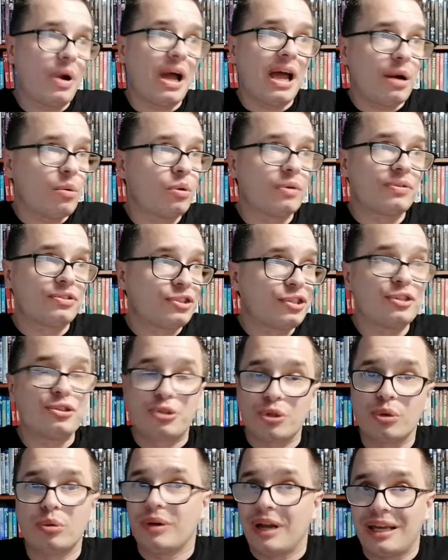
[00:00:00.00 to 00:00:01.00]
the werewolves, they
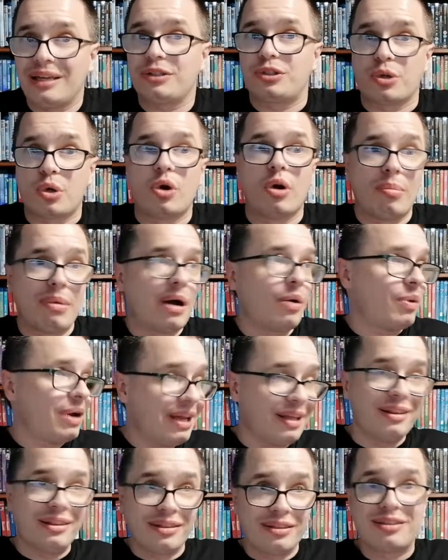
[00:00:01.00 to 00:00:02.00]
do like to come
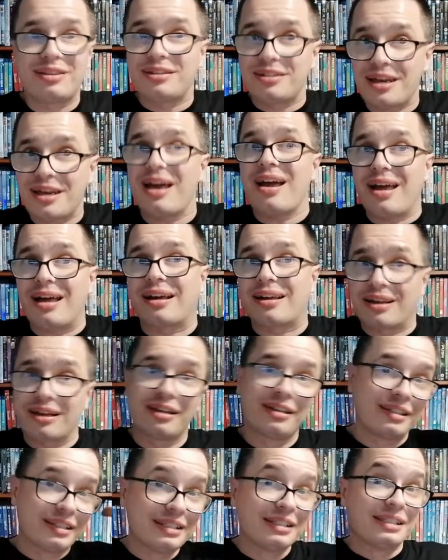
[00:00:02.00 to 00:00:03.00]
out in the
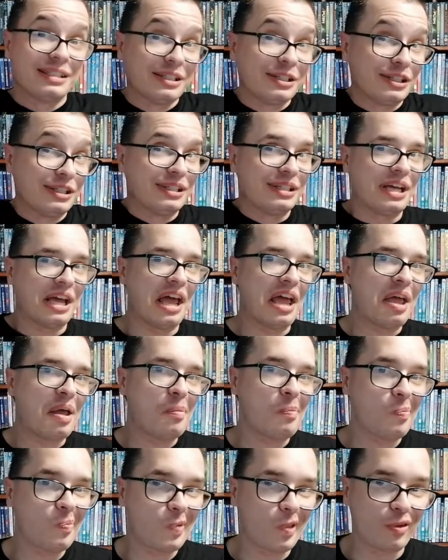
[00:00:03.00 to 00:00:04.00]
dark.
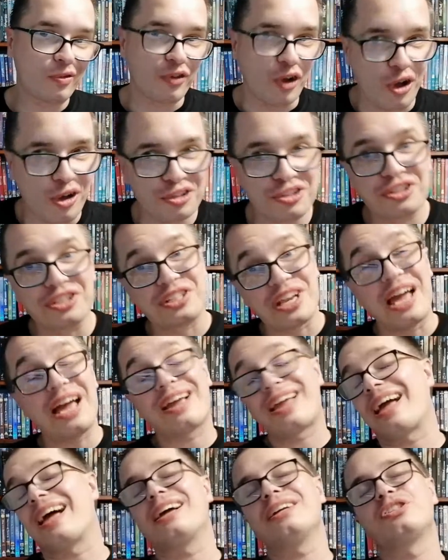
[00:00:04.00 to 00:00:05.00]
Of course, the
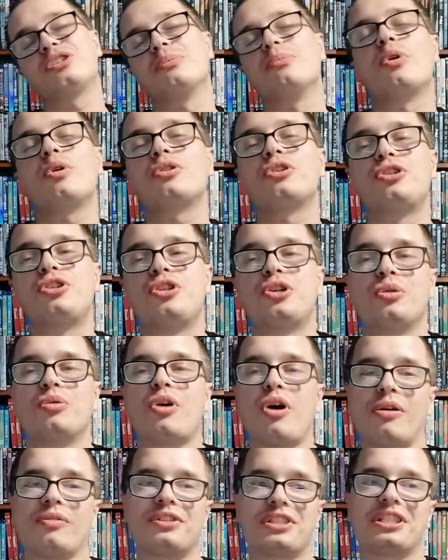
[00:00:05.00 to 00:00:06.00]
dark hides a
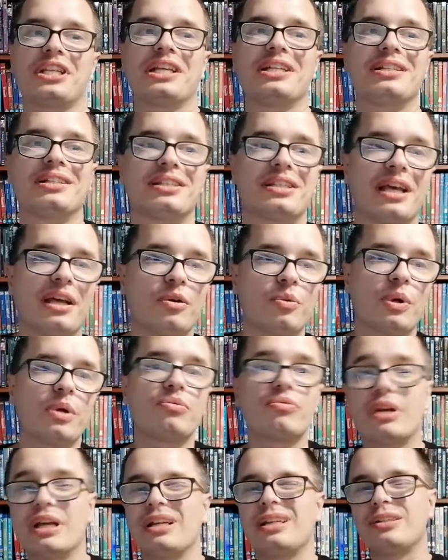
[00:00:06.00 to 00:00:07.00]
multitude of sins, and
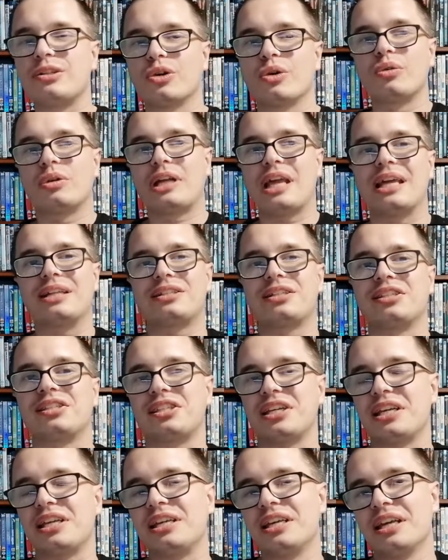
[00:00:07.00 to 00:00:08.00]
we really don't get to
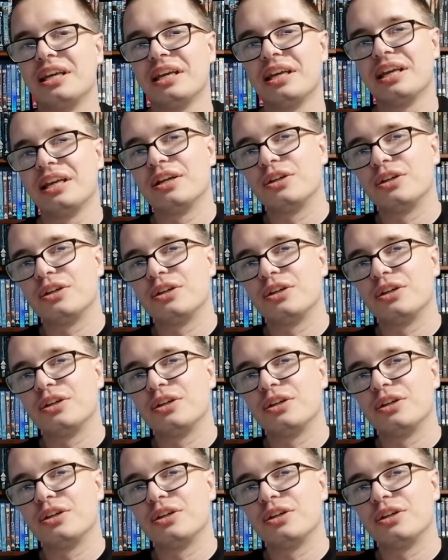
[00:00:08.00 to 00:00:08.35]
see